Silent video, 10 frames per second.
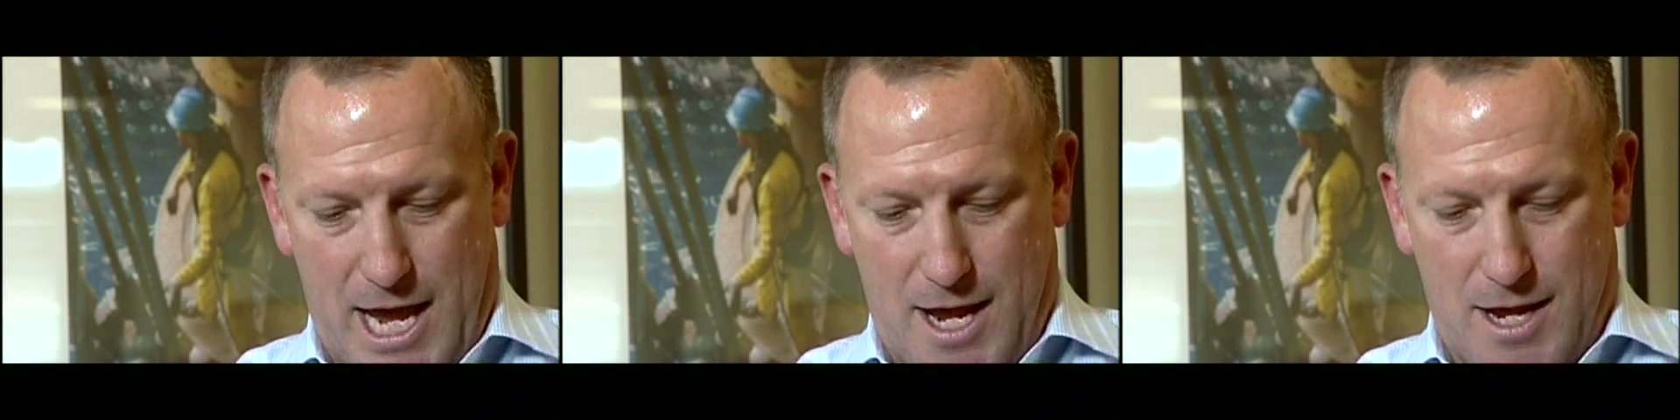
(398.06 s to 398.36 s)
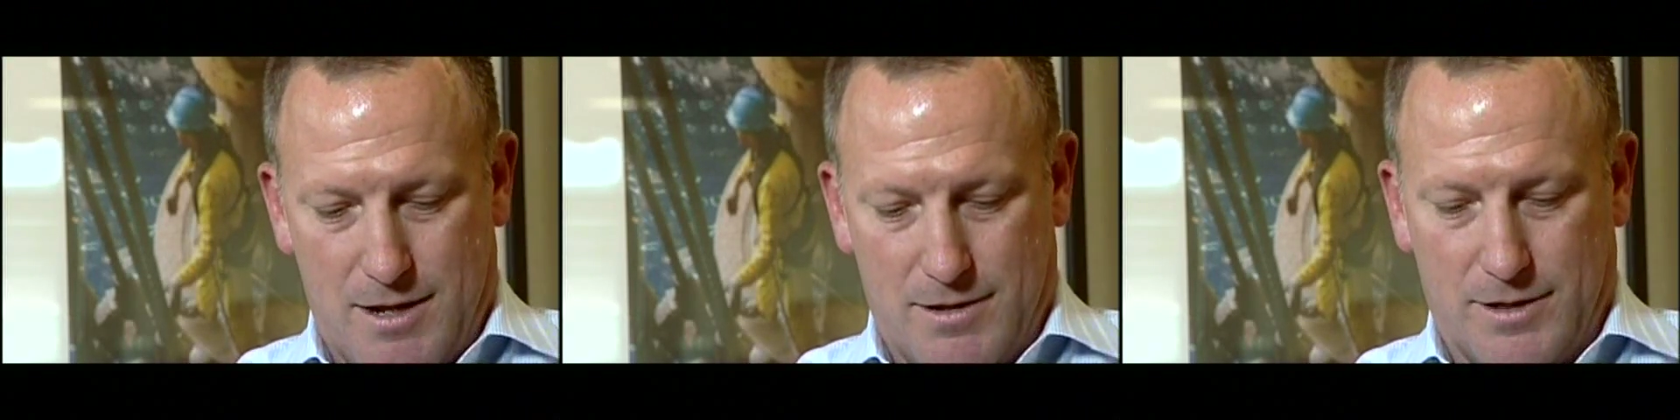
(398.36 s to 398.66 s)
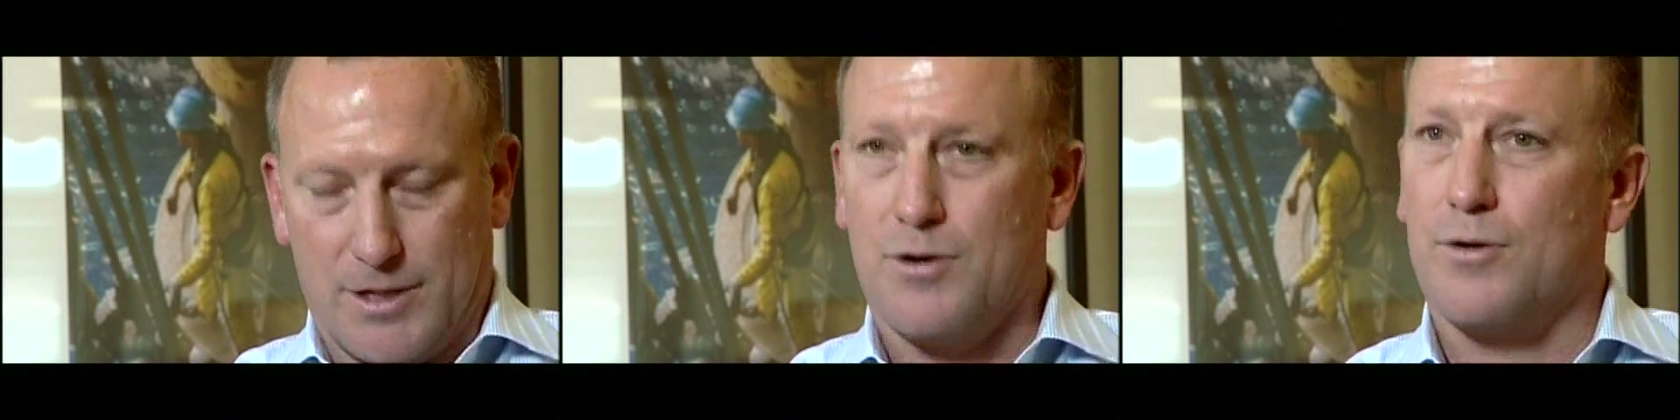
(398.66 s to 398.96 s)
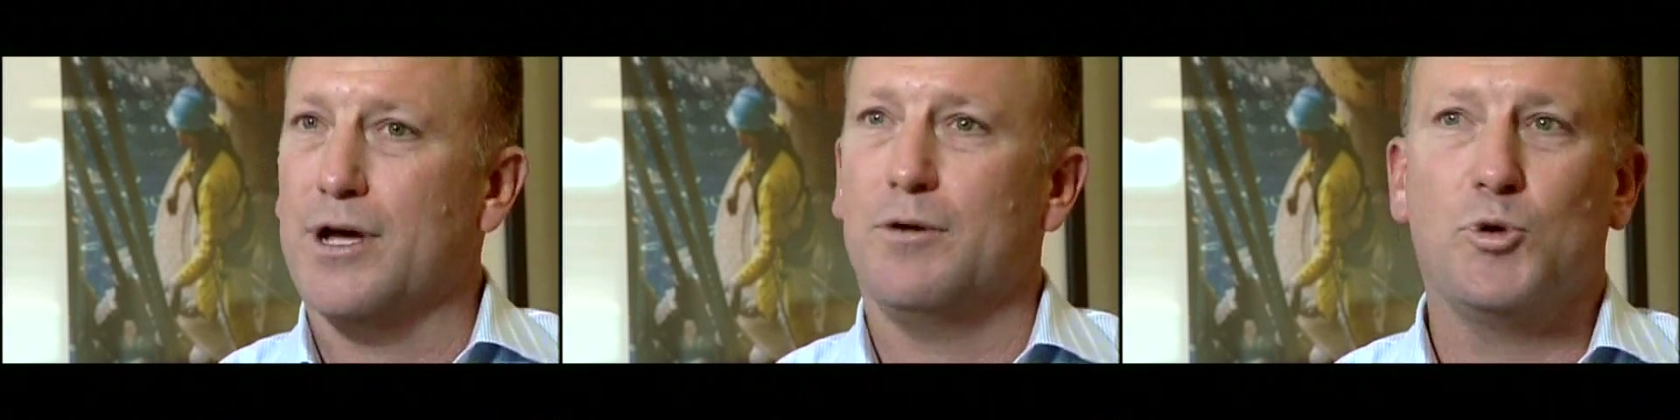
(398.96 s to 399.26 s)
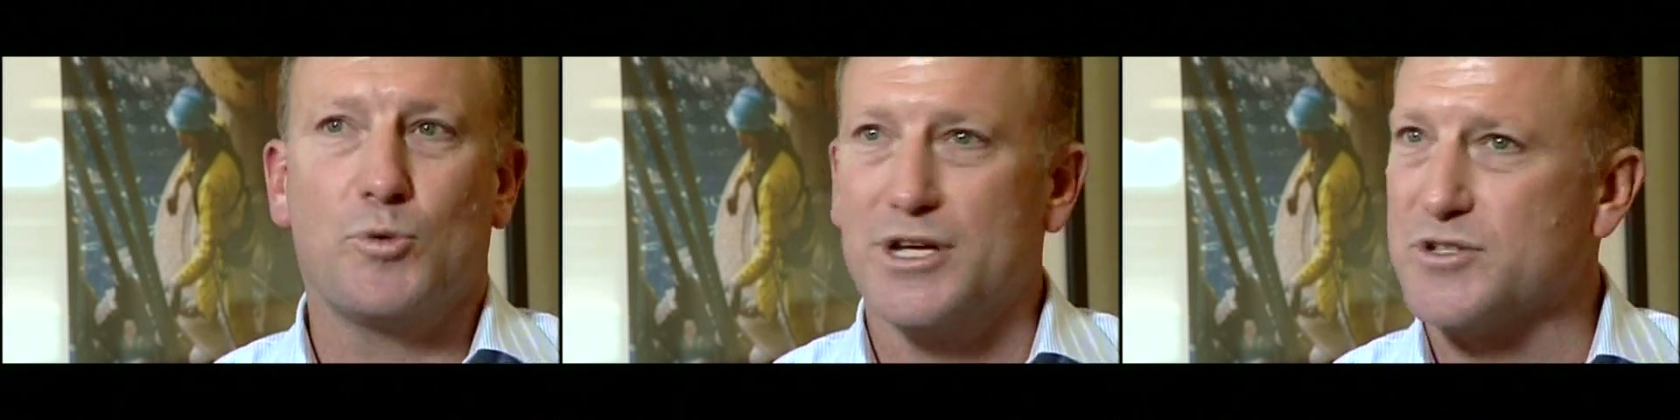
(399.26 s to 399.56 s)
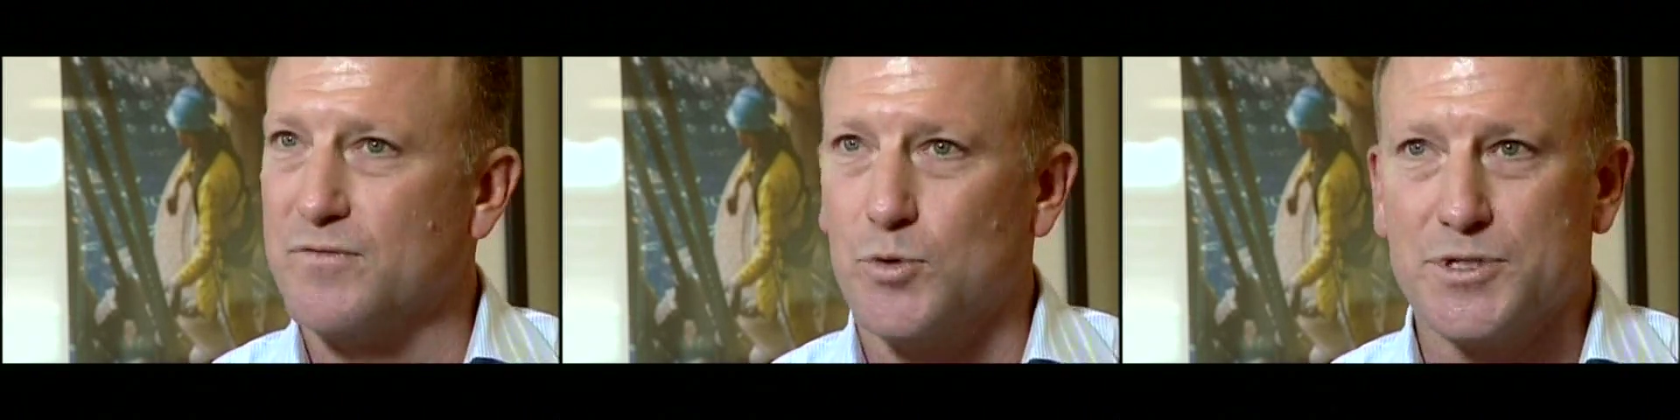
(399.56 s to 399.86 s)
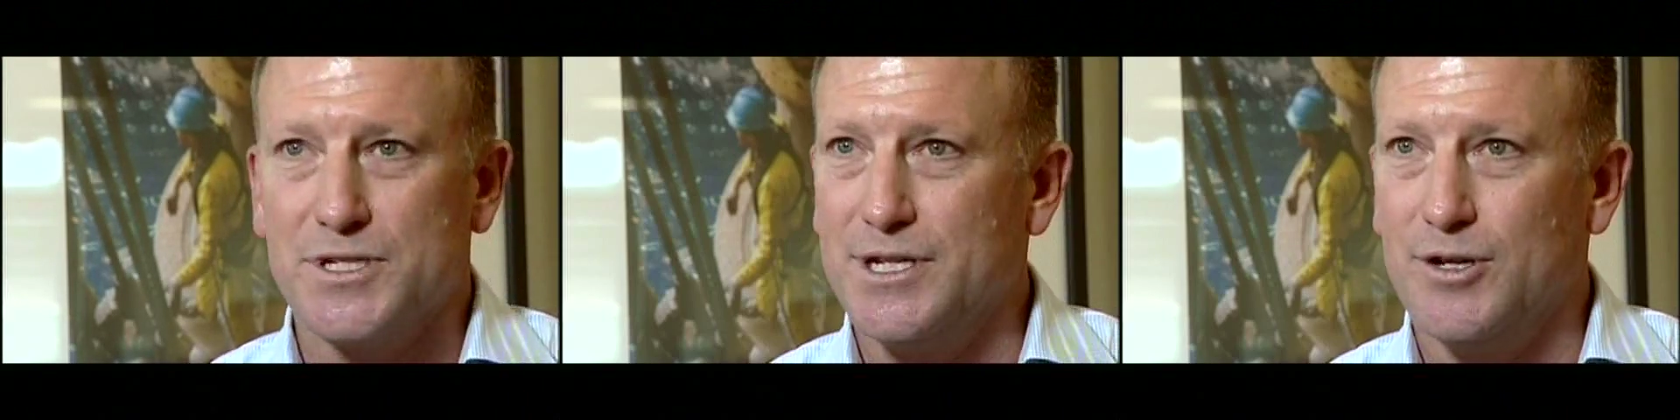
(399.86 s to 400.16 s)
a incredible
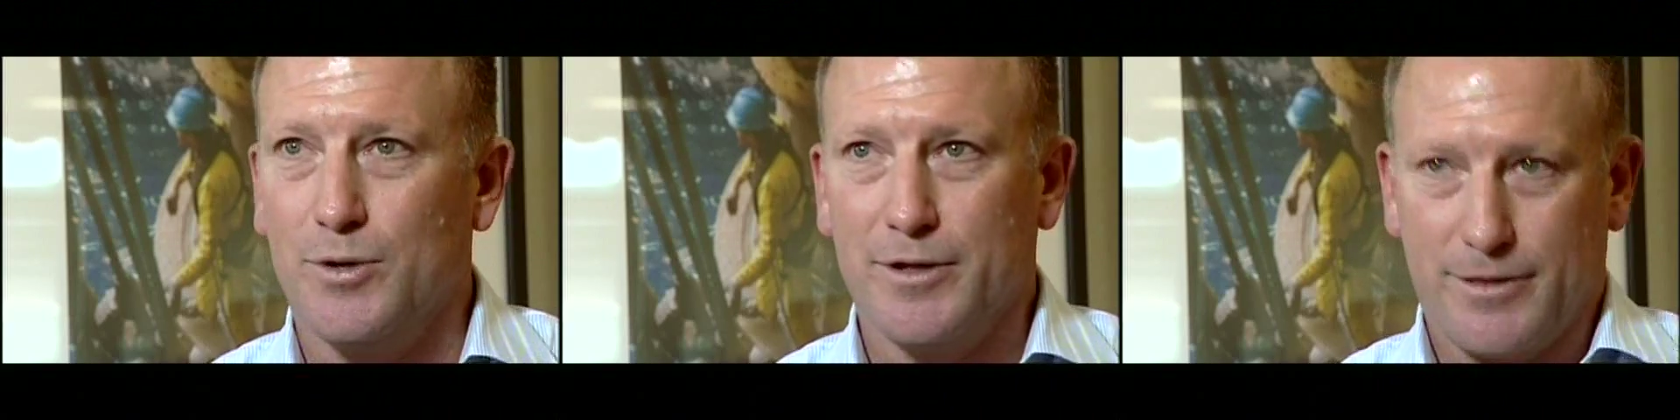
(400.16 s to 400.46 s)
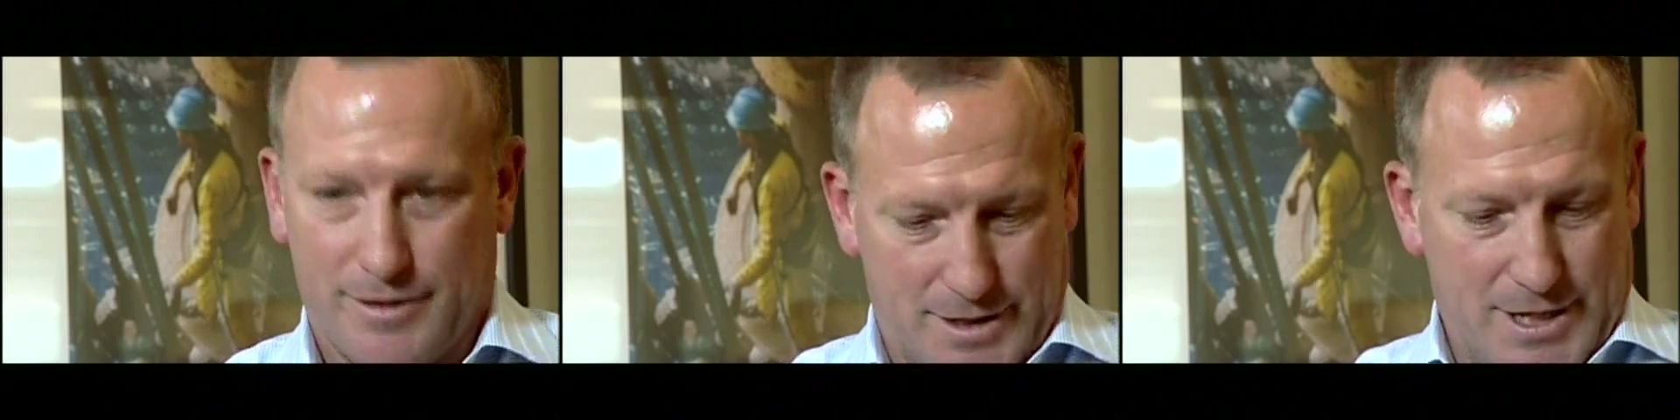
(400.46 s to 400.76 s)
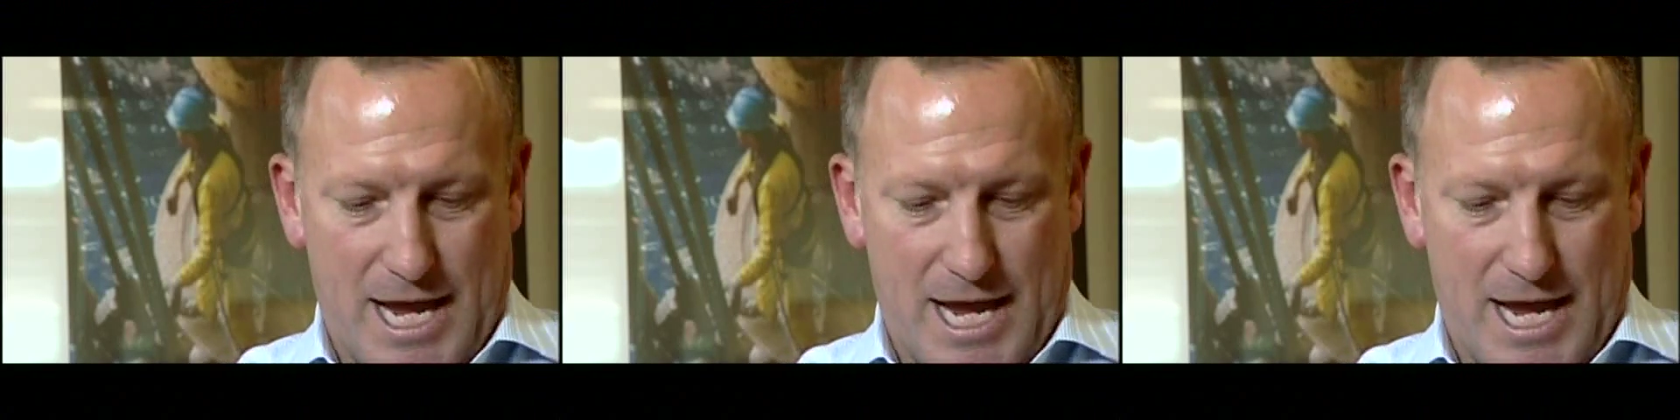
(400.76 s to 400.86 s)
reservoir to deal with,